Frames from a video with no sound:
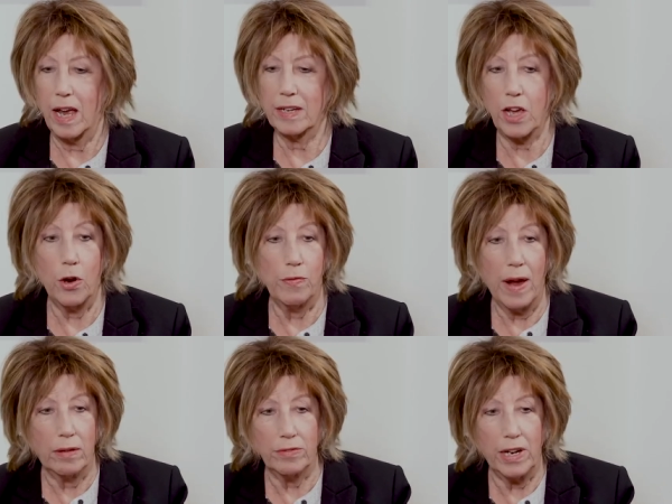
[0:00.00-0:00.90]
I'd go
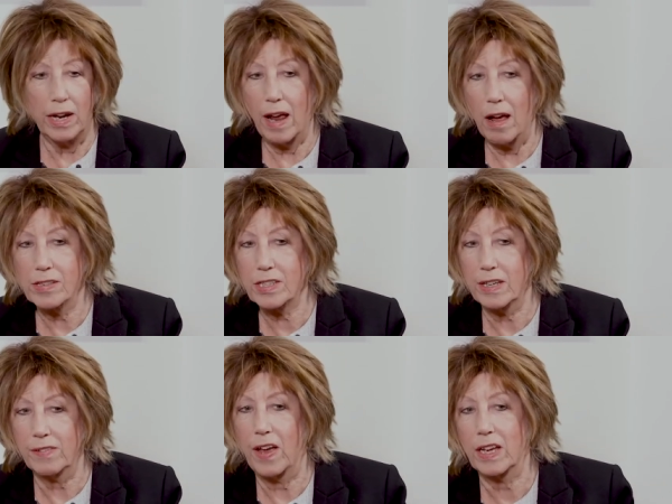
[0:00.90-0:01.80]
around and I'd
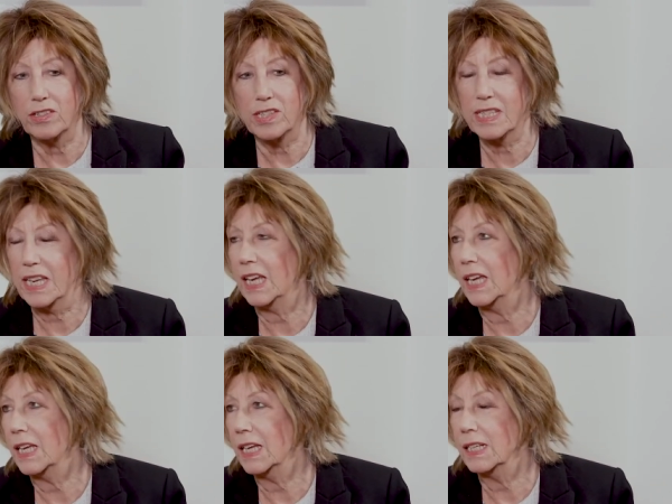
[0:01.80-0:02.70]
ask if I could
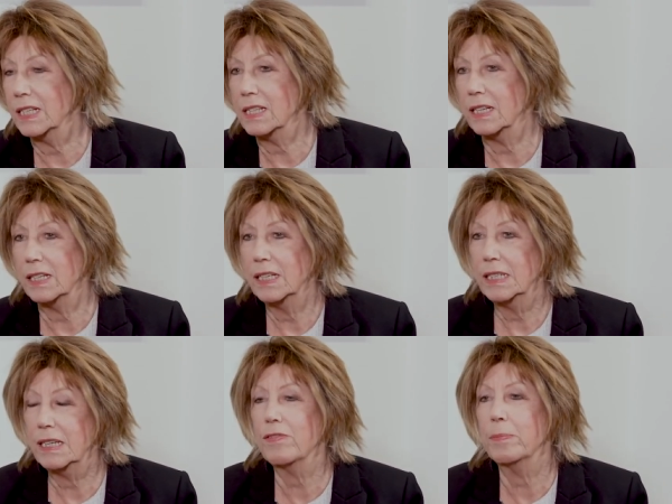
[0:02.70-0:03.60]
sing at
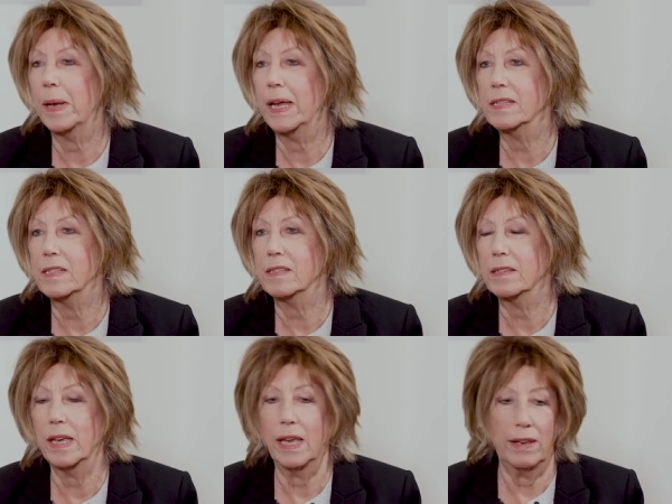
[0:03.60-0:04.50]
different
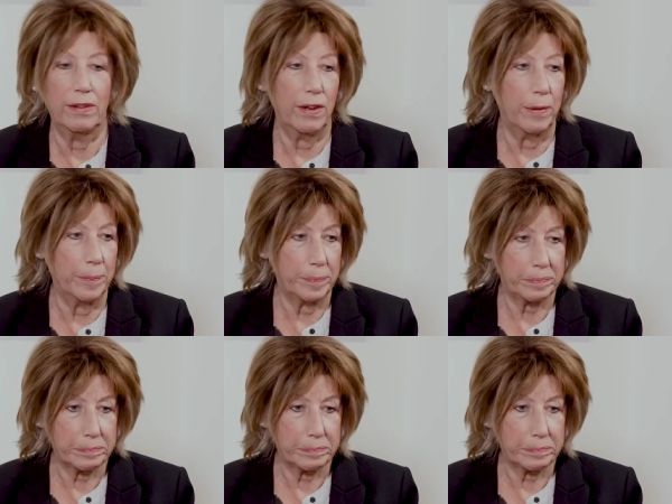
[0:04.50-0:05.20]
places, and